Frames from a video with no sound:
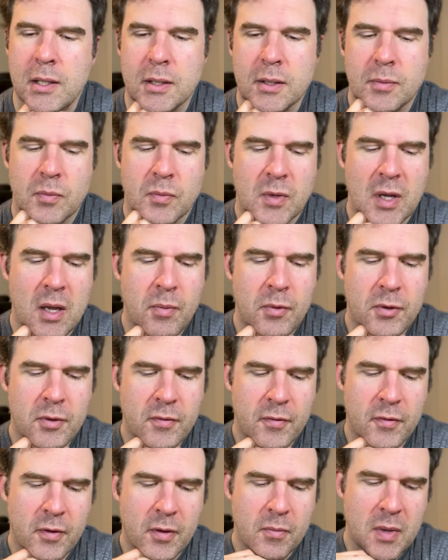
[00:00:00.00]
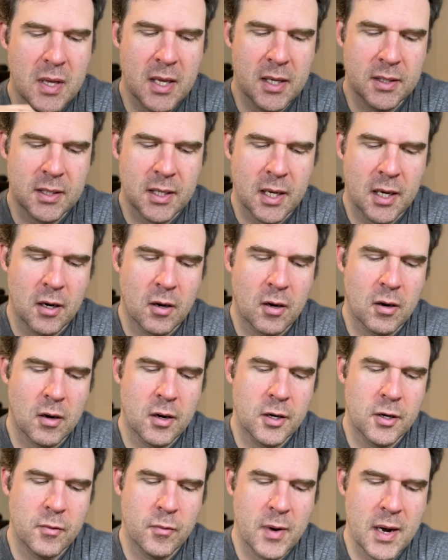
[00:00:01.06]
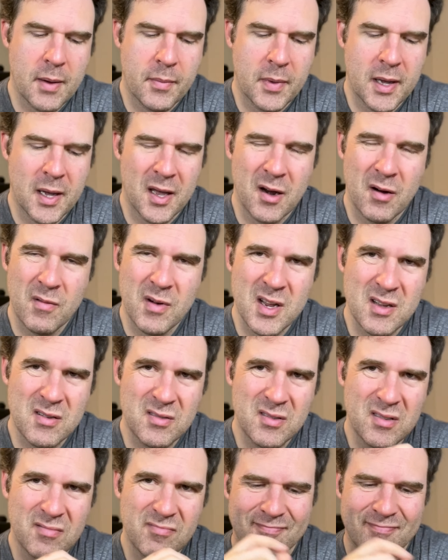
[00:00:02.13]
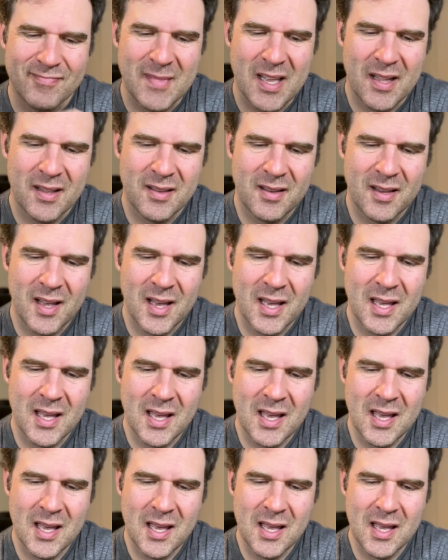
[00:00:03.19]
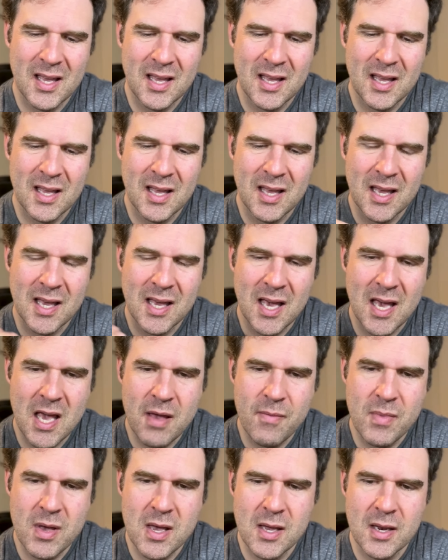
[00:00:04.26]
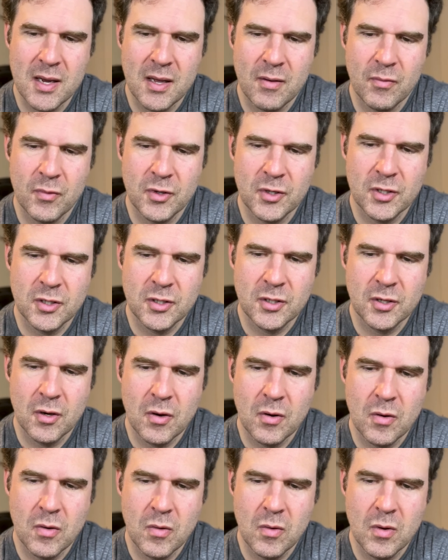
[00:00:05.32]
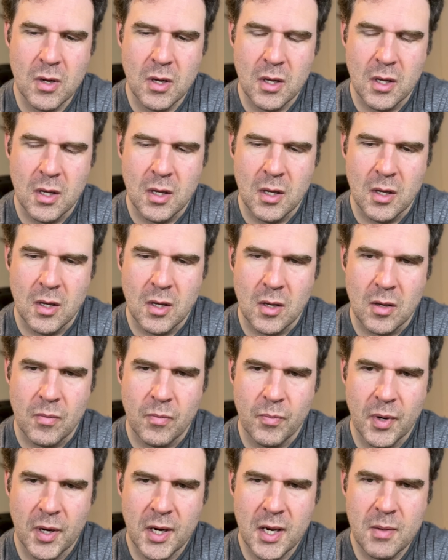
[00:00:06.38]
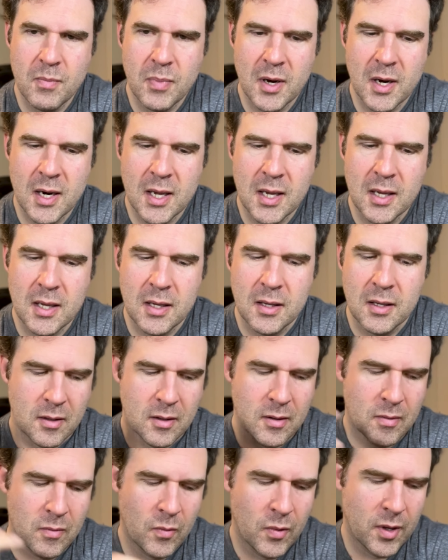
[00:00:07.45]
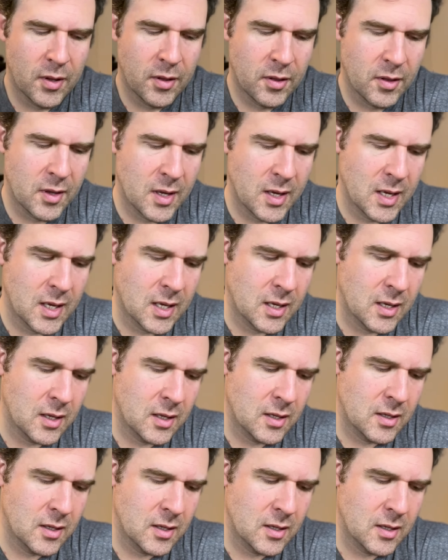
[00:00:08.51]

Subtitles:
Daboll to me is kind of hard to wrap my head around. It's like he came in and was so buddy-buddy with like